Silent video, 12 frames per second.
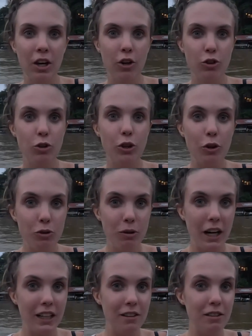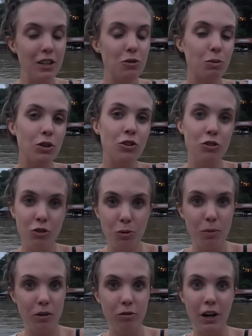So those three activities were
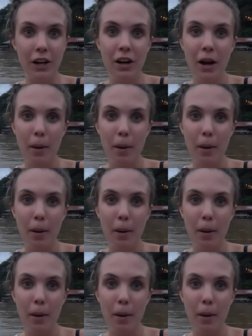super fun.